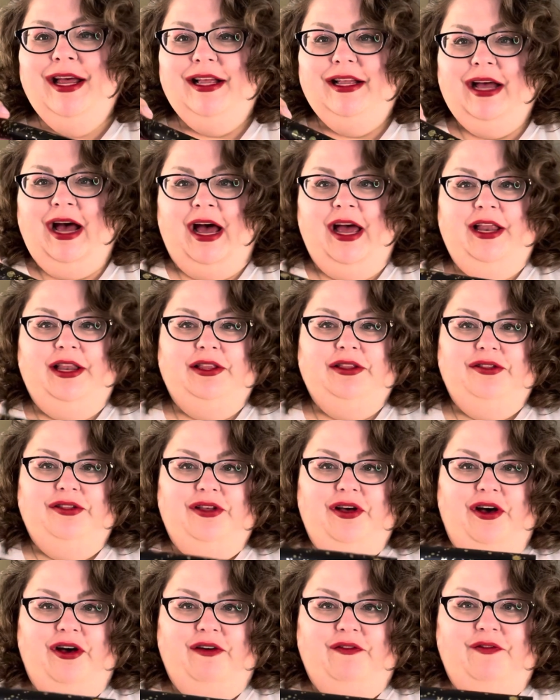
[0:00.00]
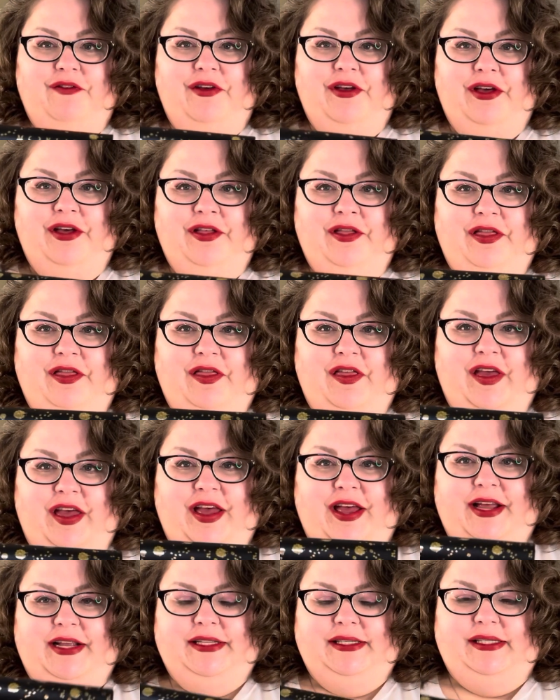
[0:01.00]
I love
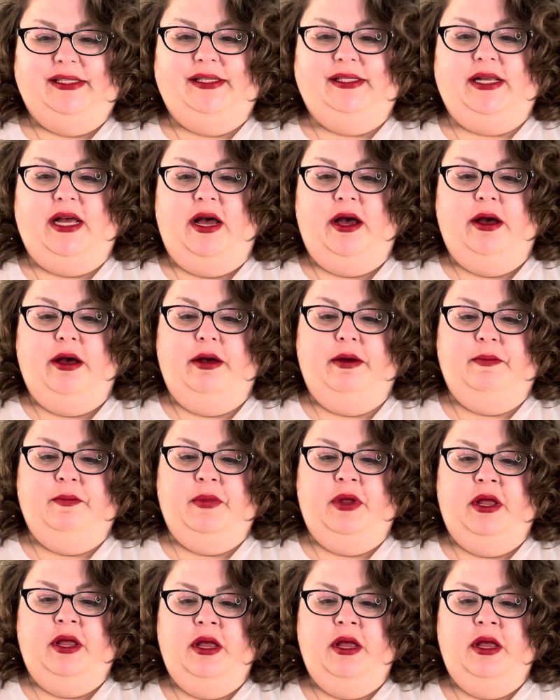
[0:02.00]
this. I